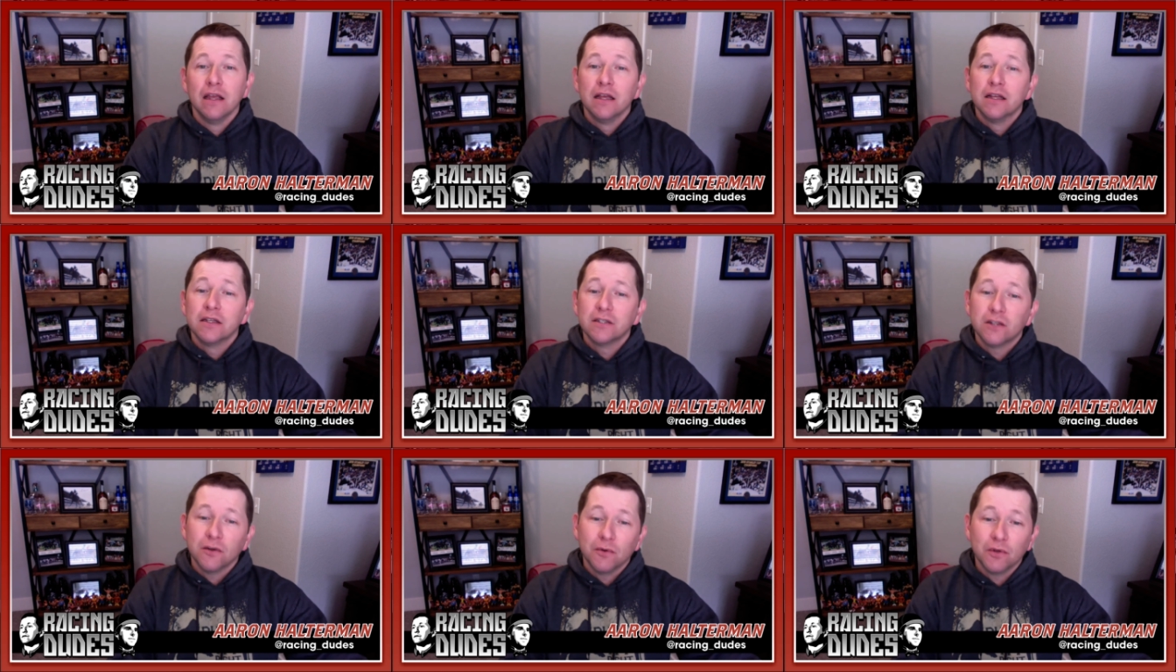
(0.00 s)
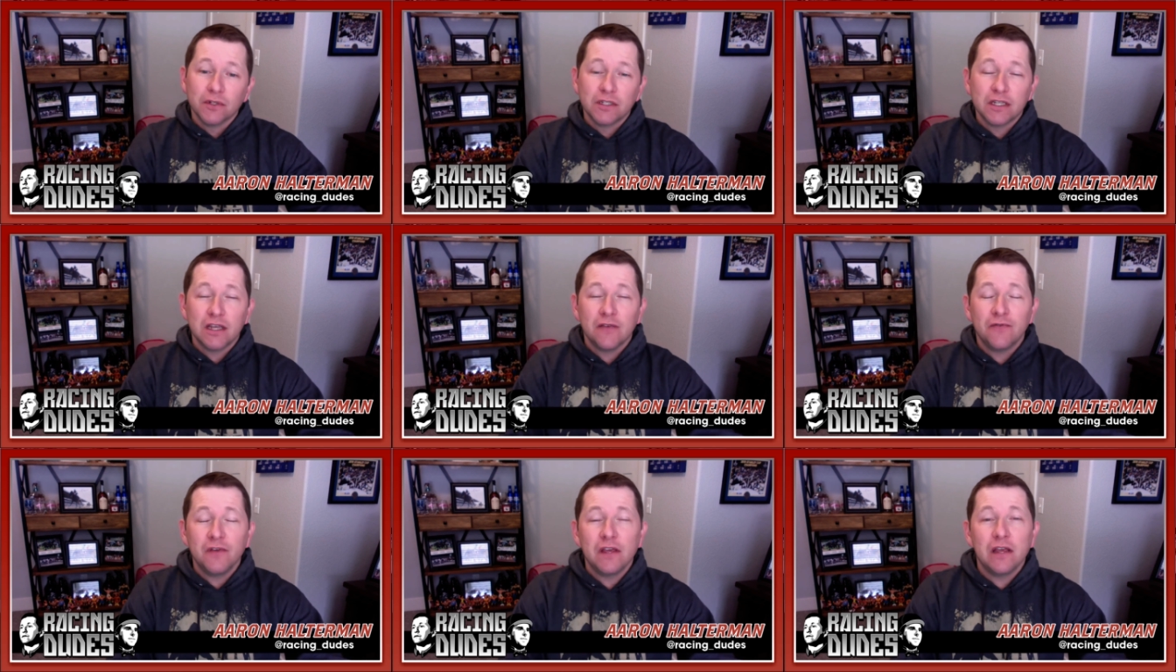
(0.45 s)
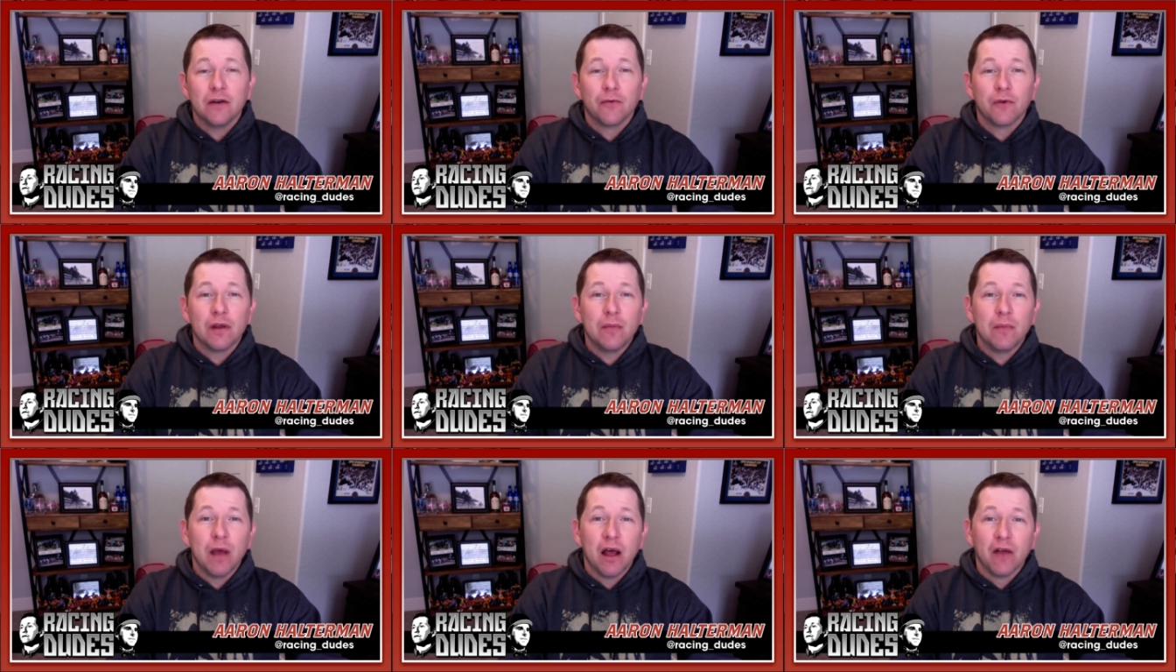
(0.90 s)
So we'll see if he can
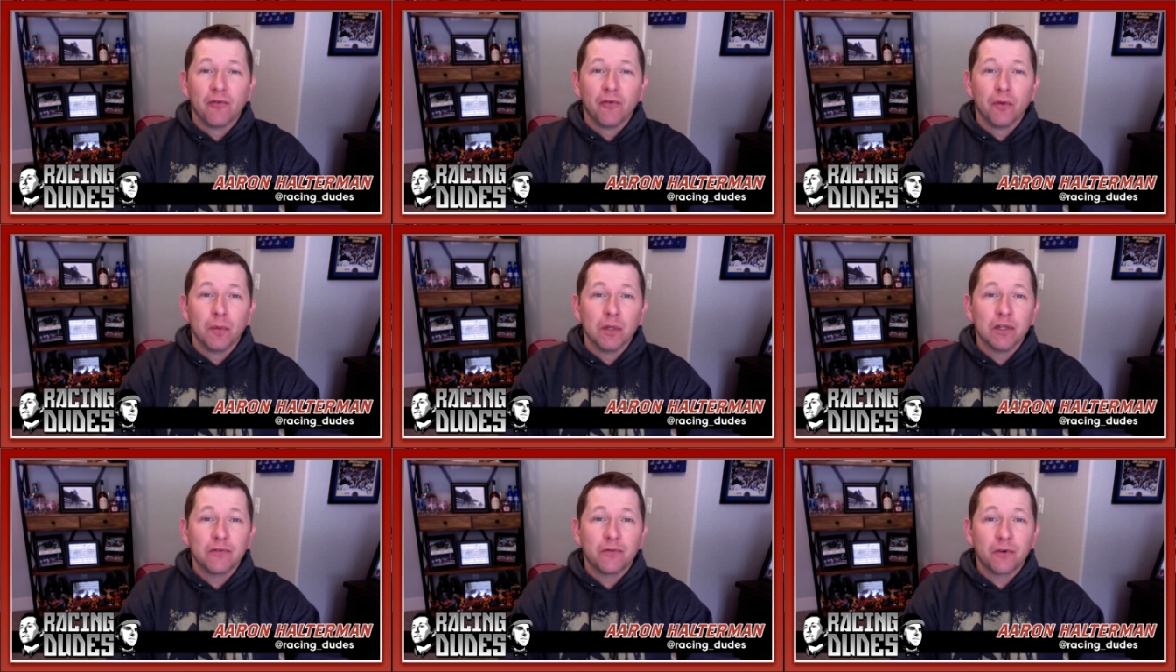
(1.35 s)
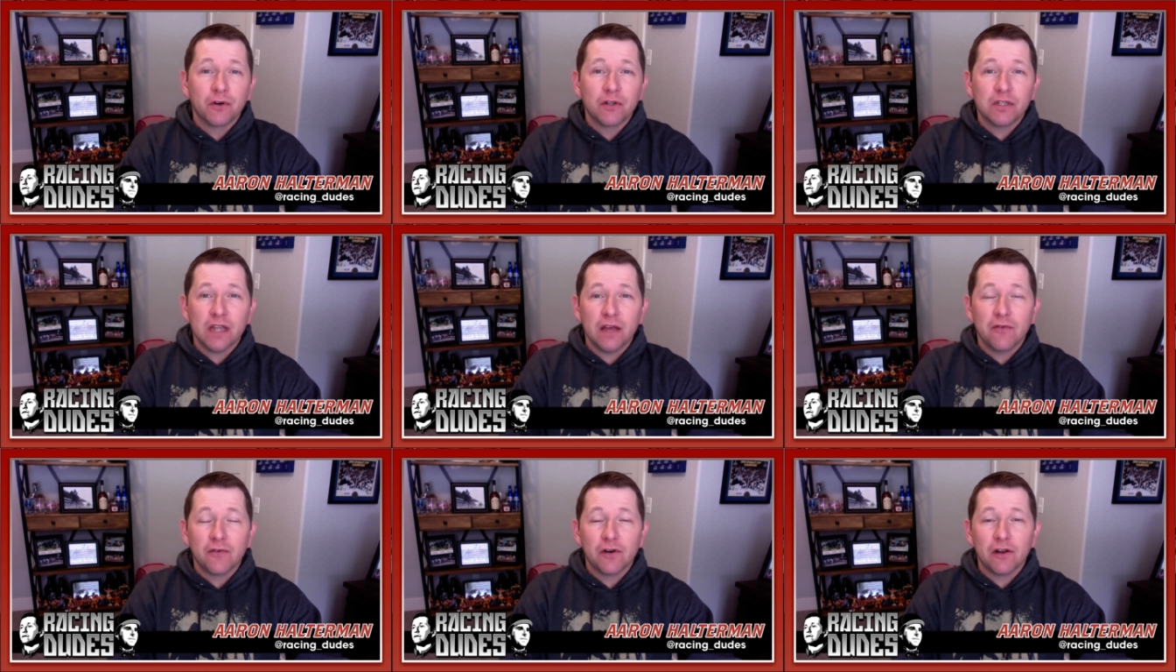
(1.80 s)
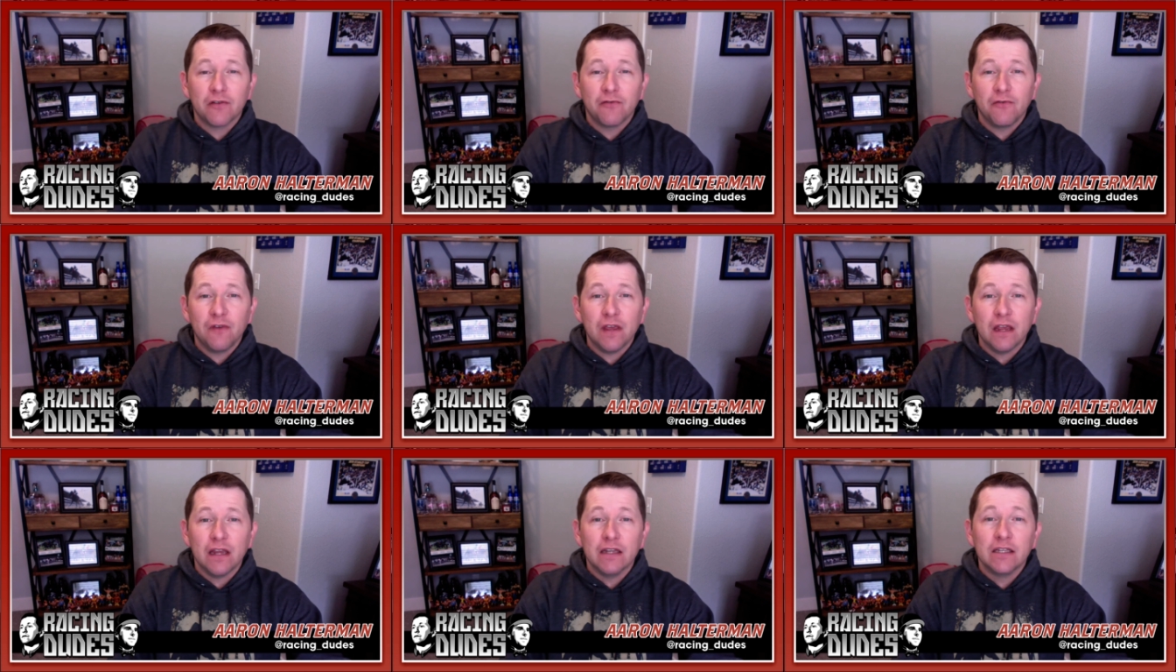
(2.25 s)
rebound from his first ever
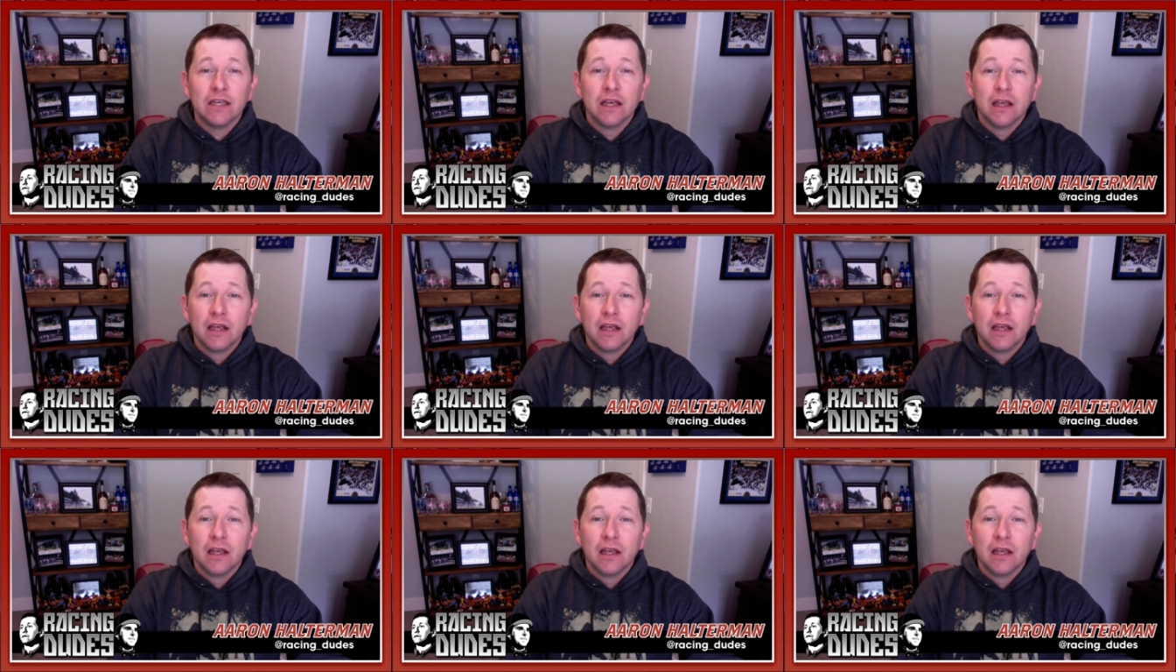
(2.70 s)
defeat